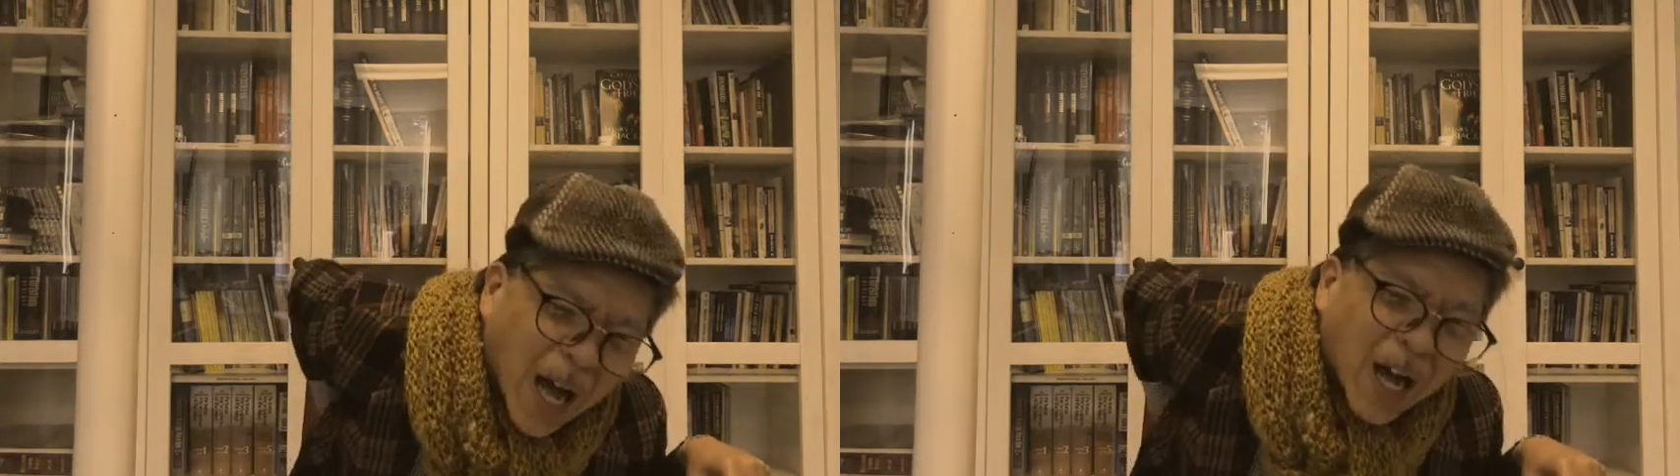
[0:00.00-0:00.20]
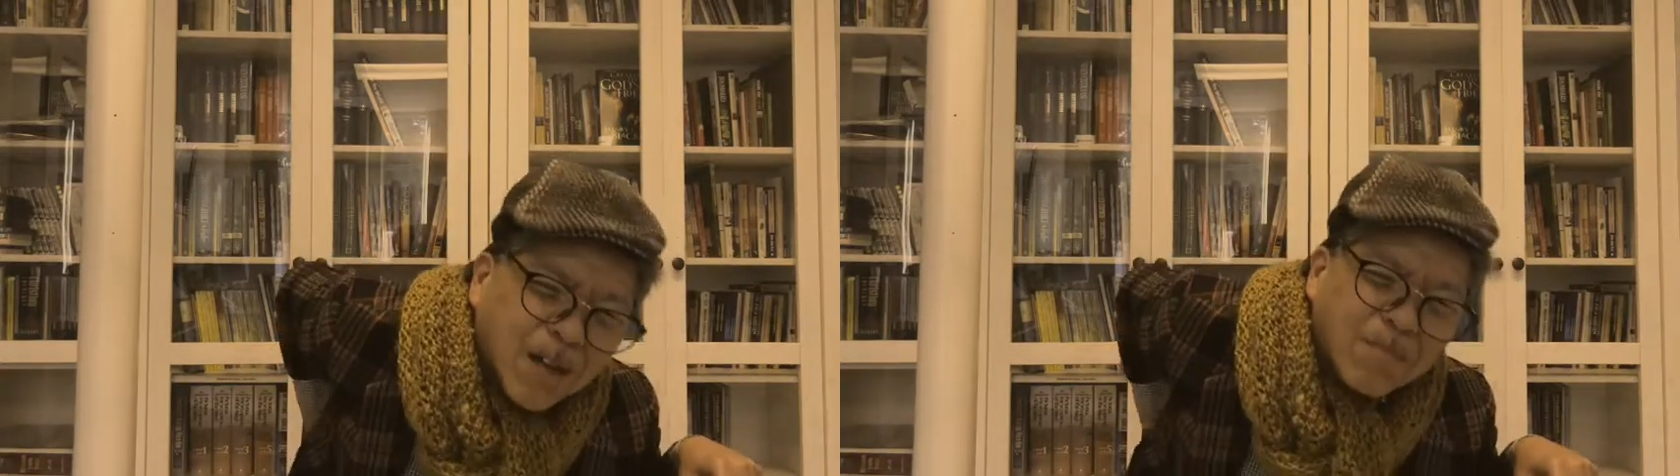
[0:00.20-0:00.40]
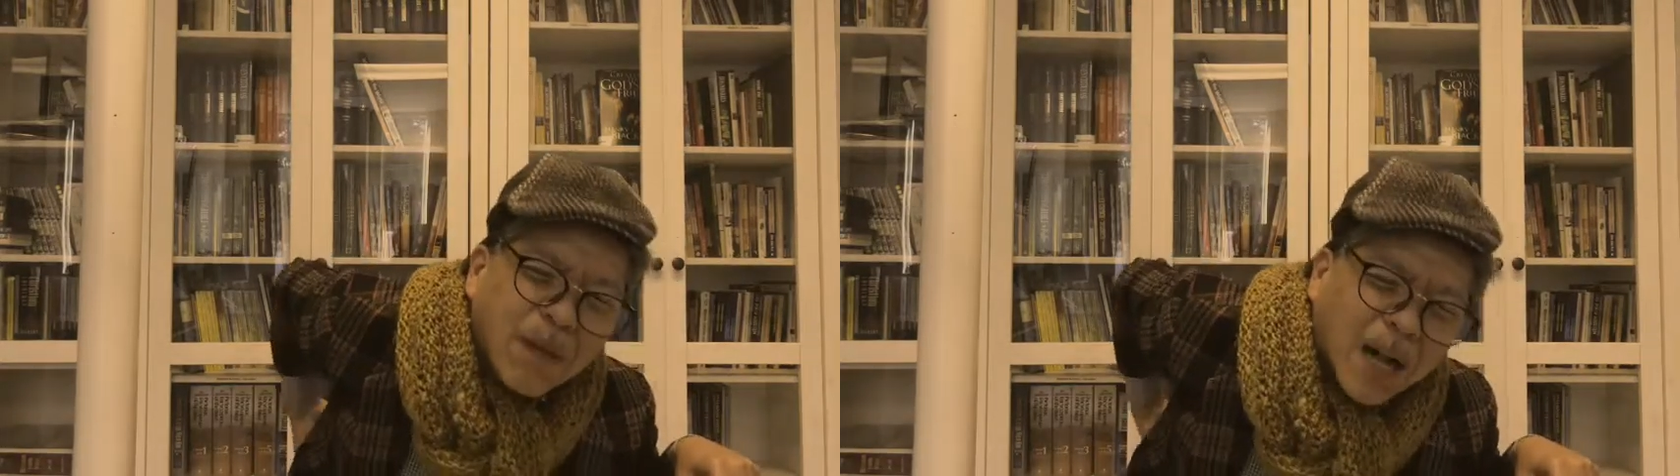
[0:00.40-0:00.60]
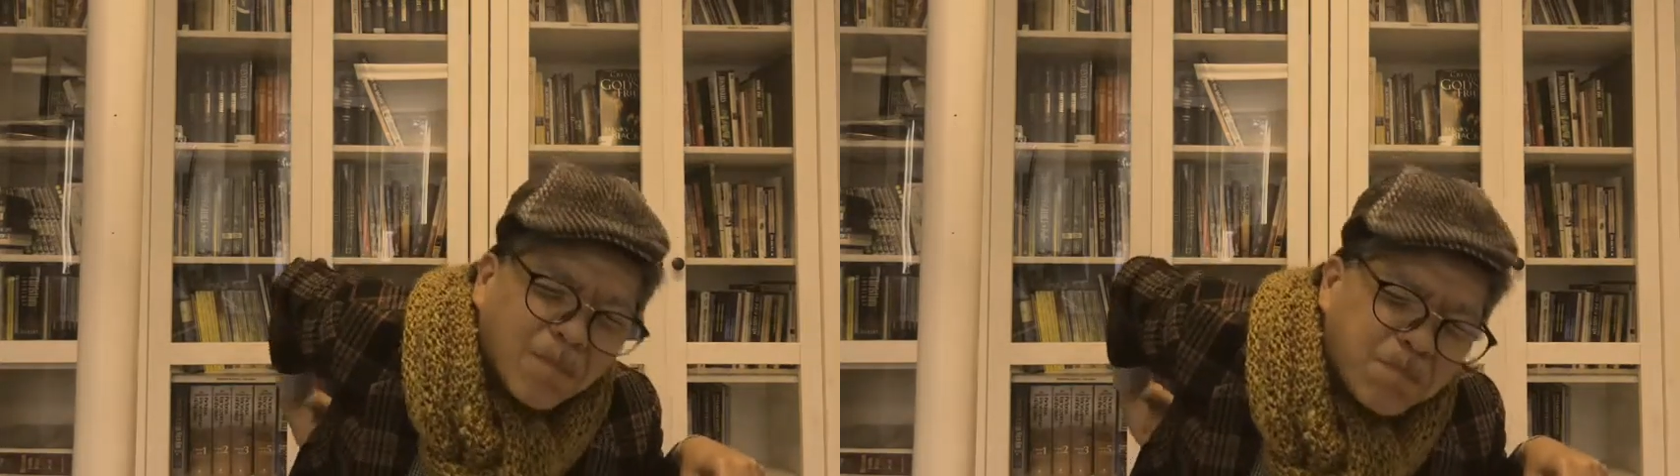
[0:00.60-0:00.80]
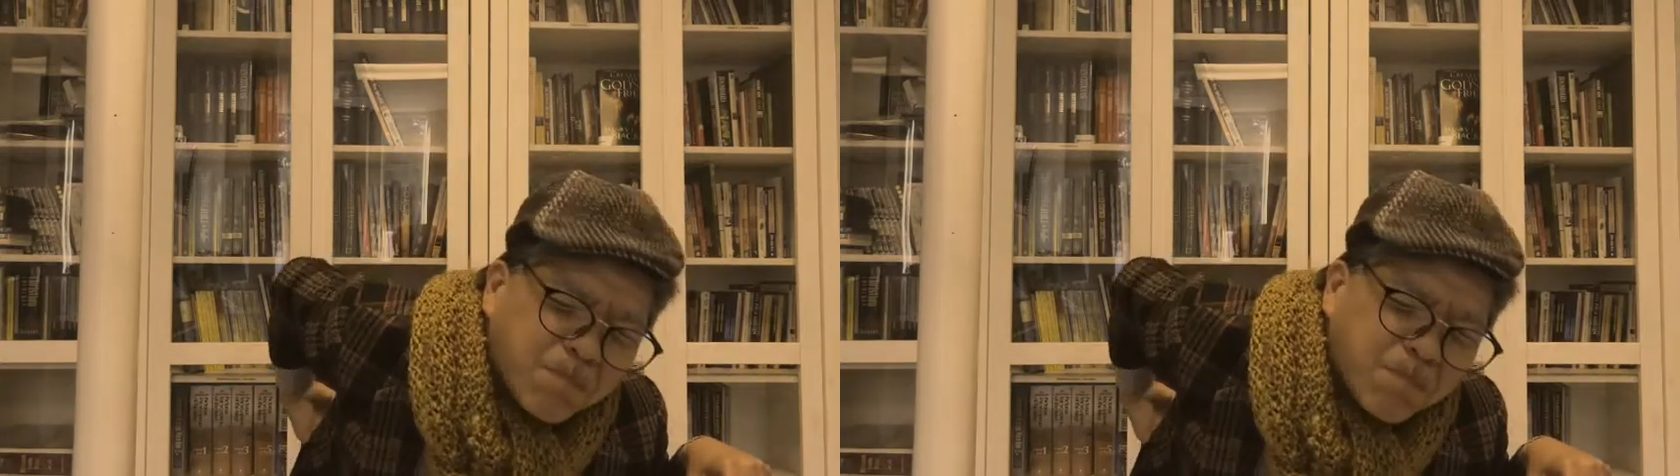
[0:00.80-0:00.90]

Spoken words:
pat my